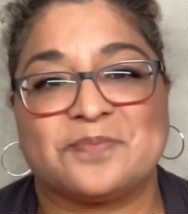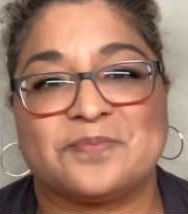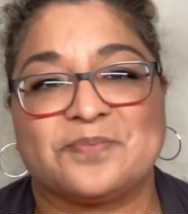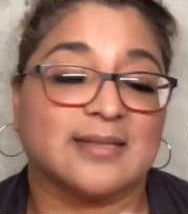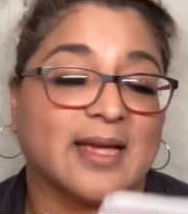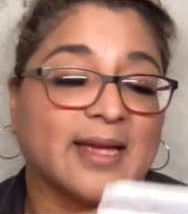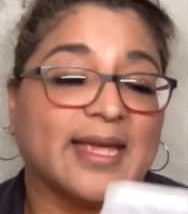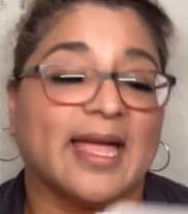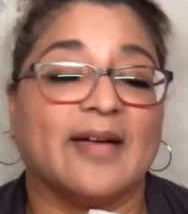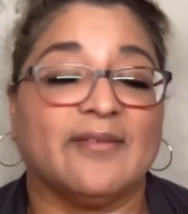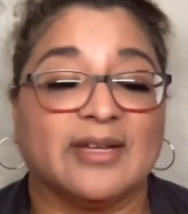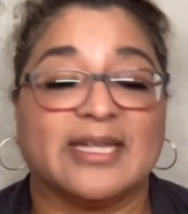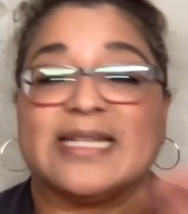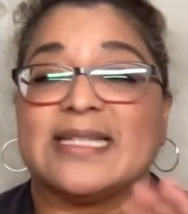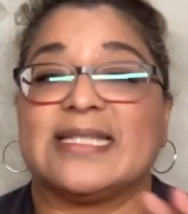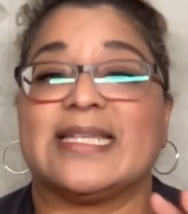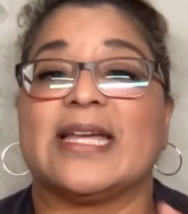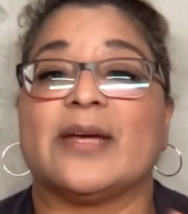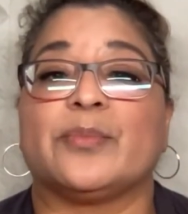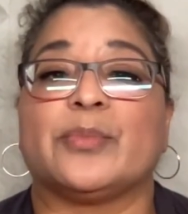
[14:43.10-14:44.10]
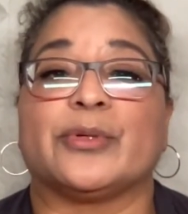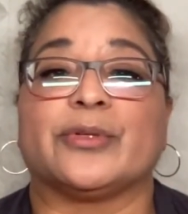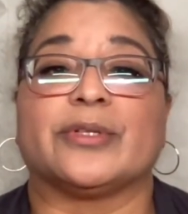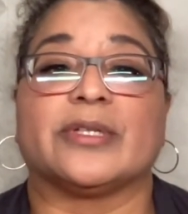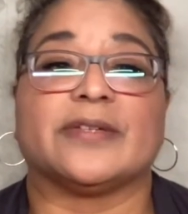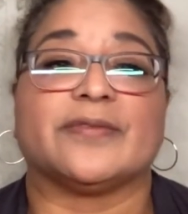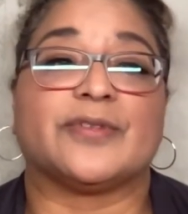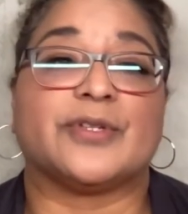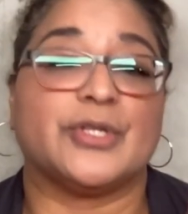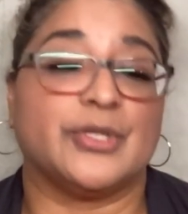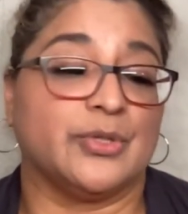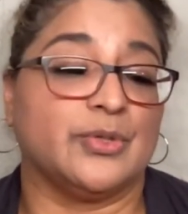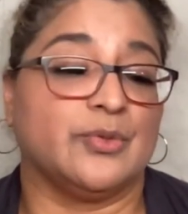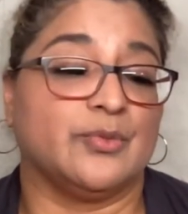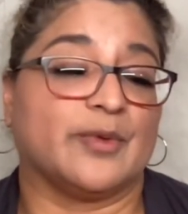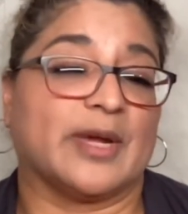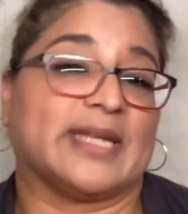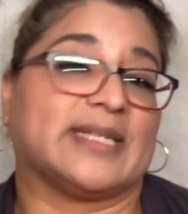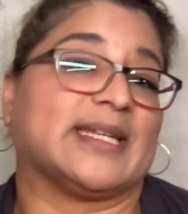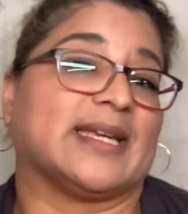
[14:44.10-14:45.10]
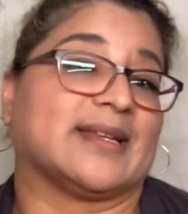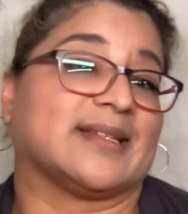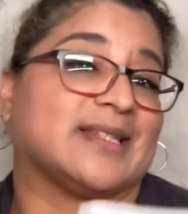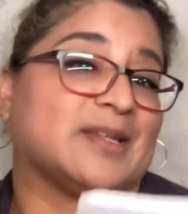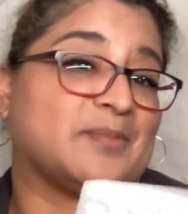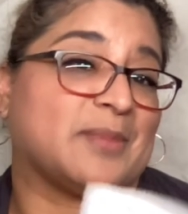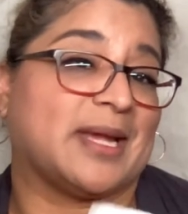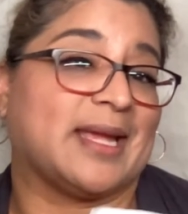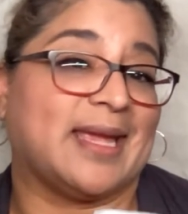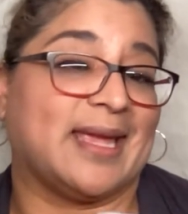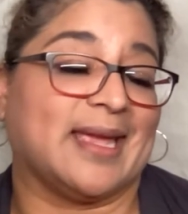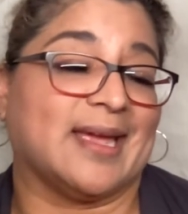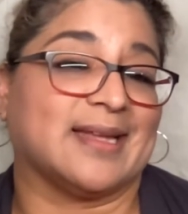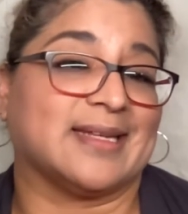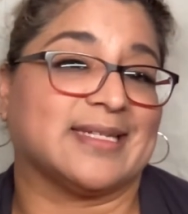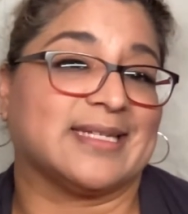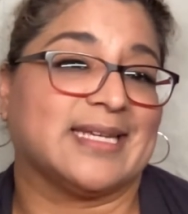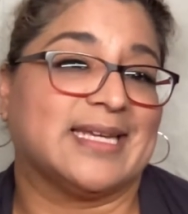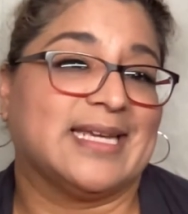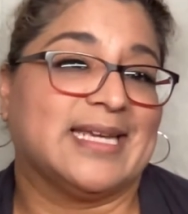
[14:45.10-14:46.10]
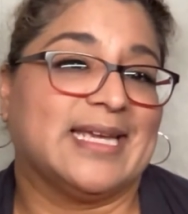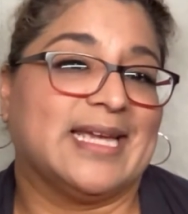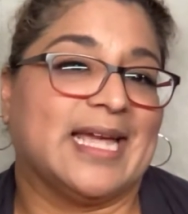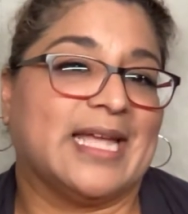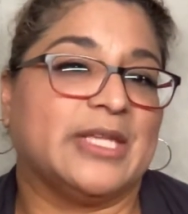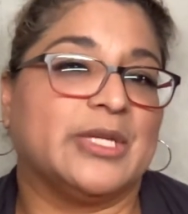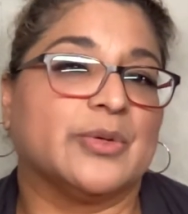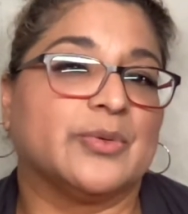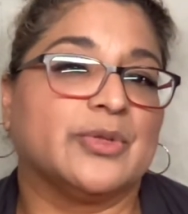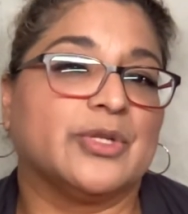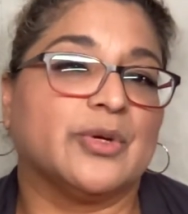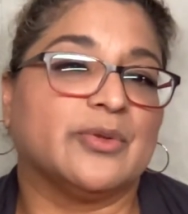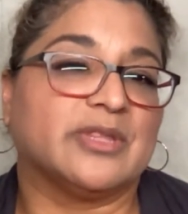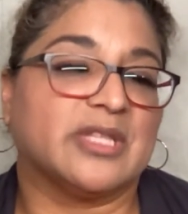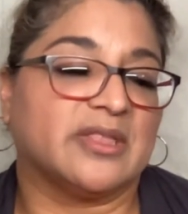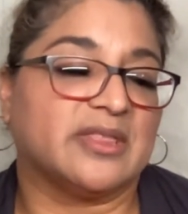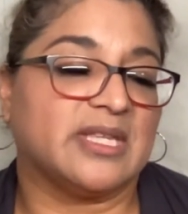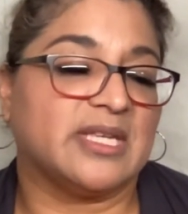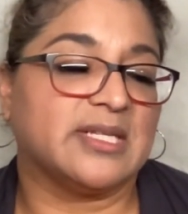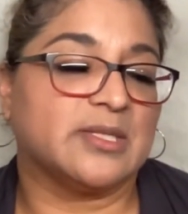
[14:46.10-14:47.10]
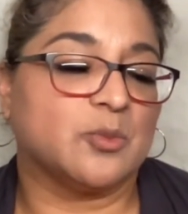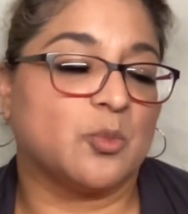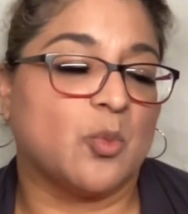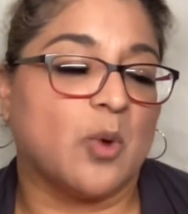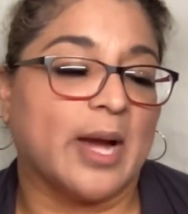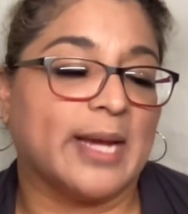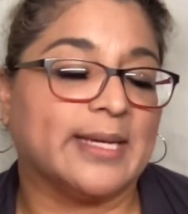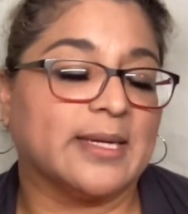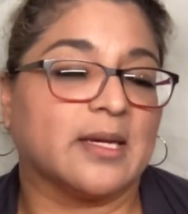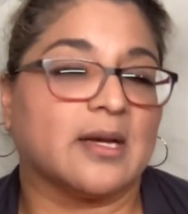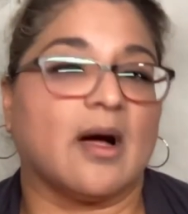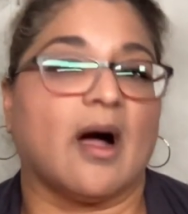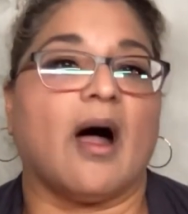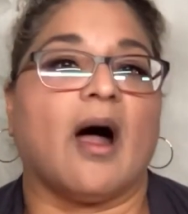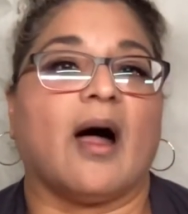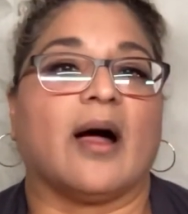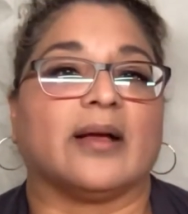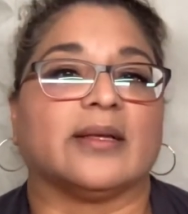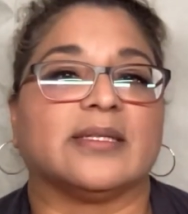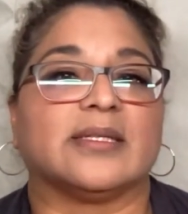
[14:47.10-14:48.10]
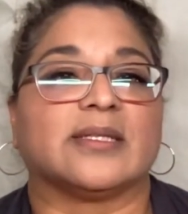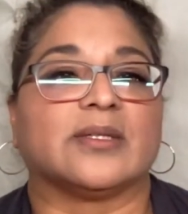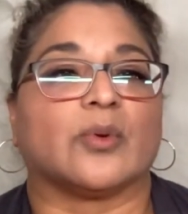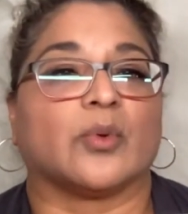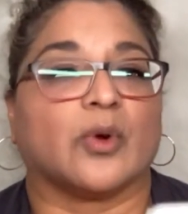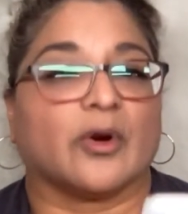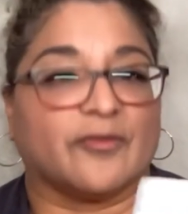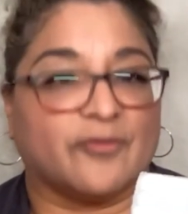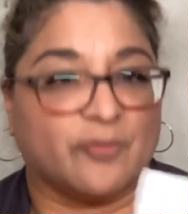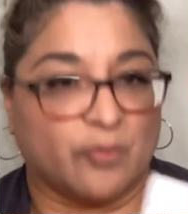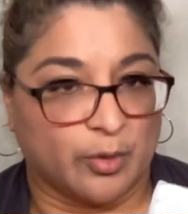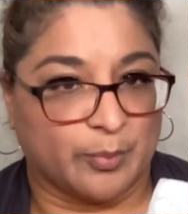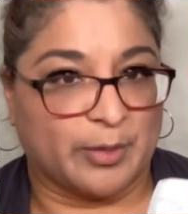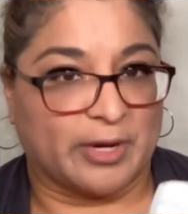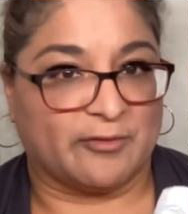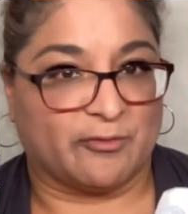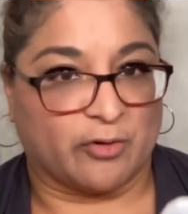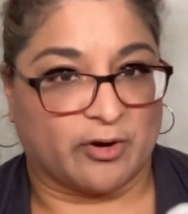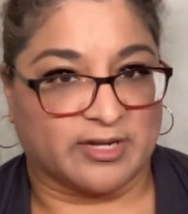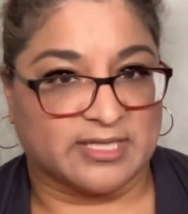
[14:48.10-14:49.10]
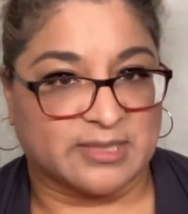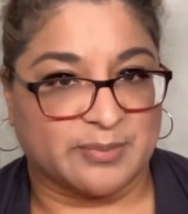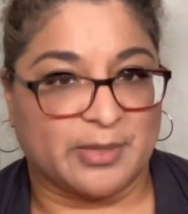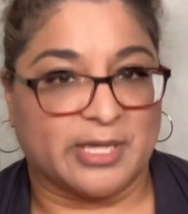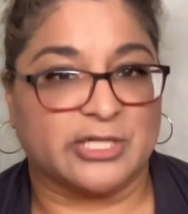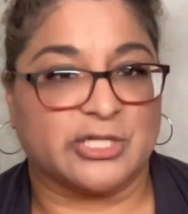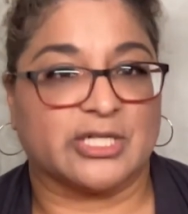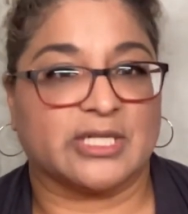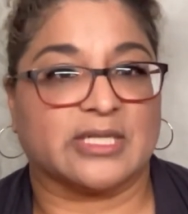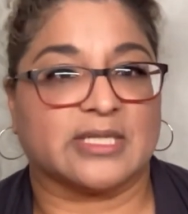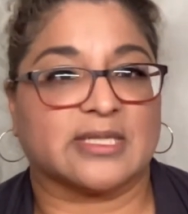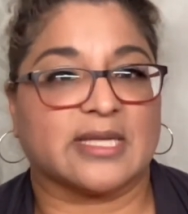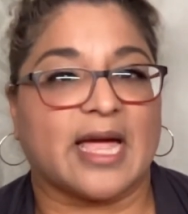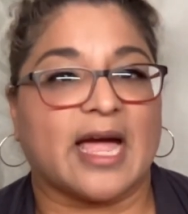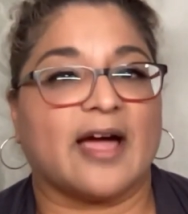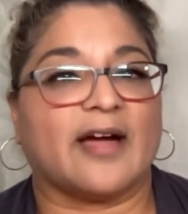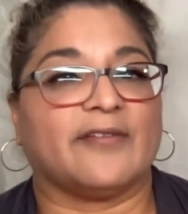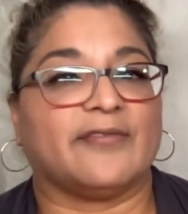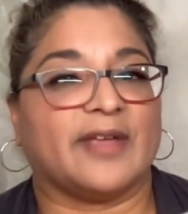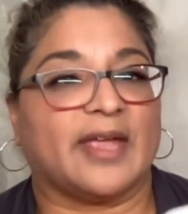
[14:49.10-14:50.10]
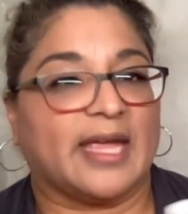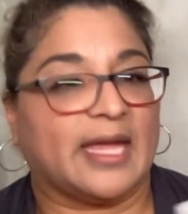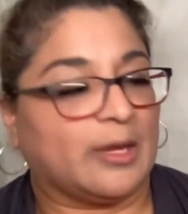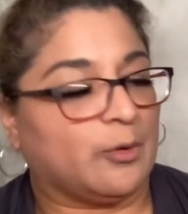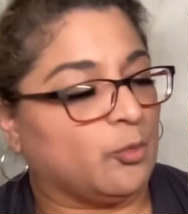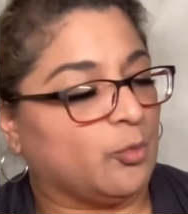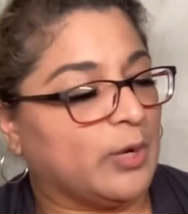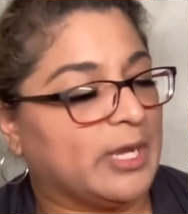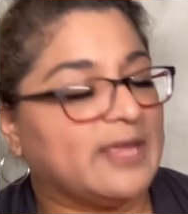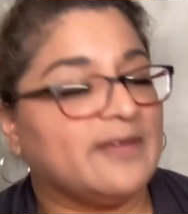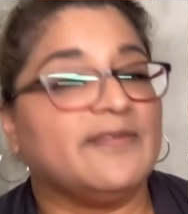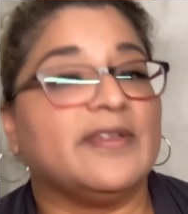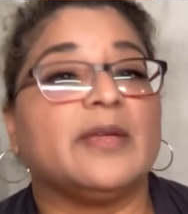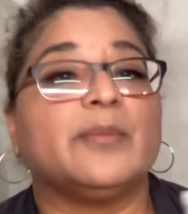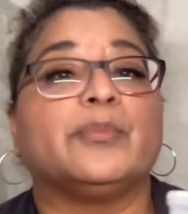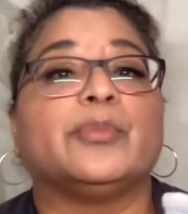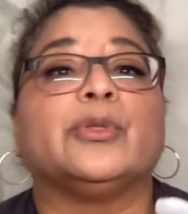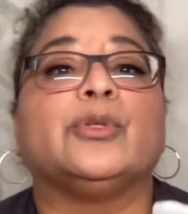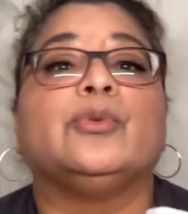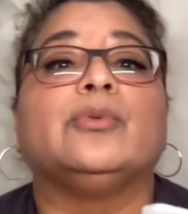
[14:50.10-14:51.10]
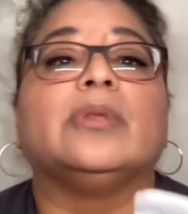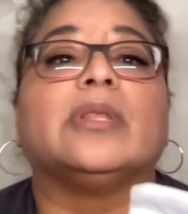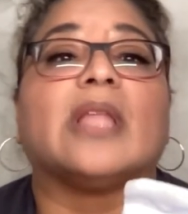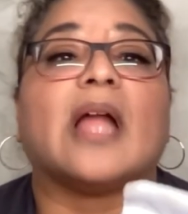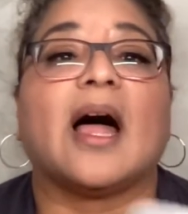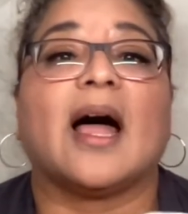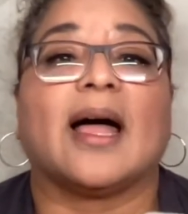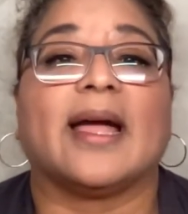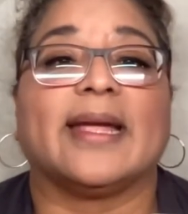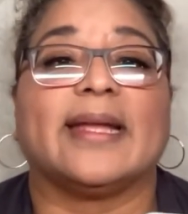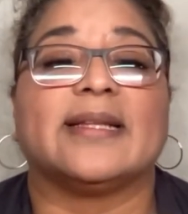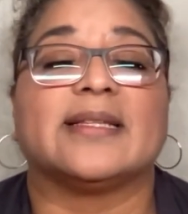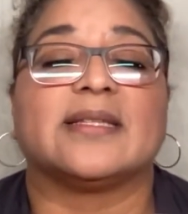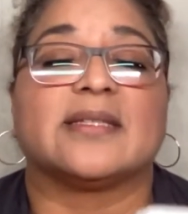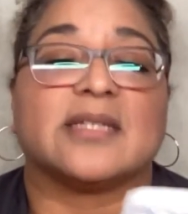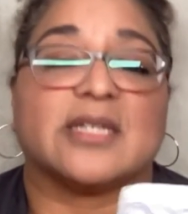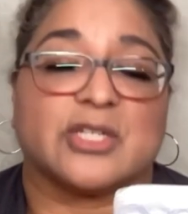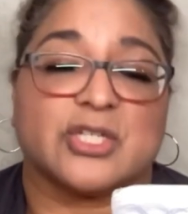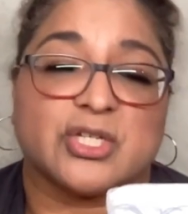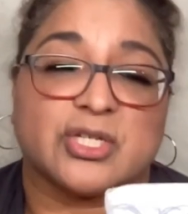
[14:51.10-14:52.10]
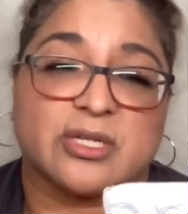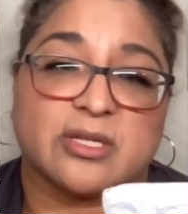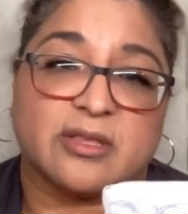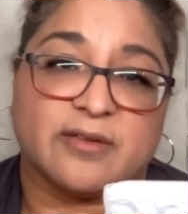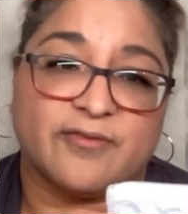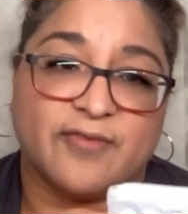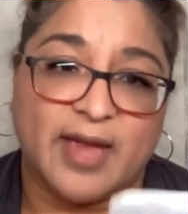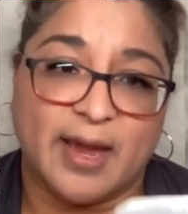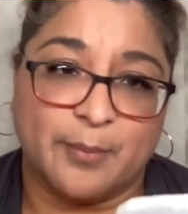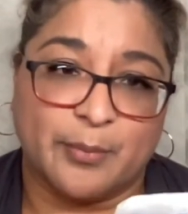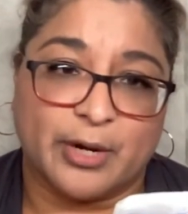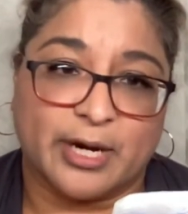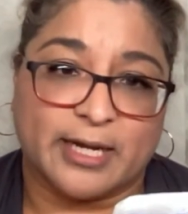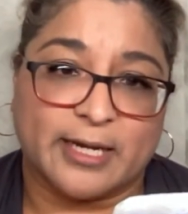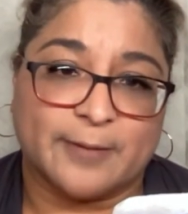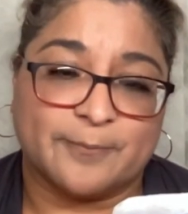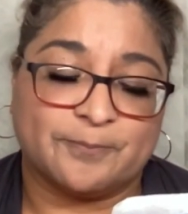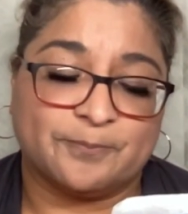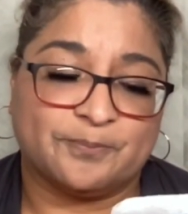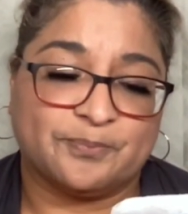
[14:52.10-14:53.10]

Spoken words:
I have an example of 2 ratex in my hand, and you'll note that these white gauze or 4x4 sponges have a wavy blue line stitched to the fabric.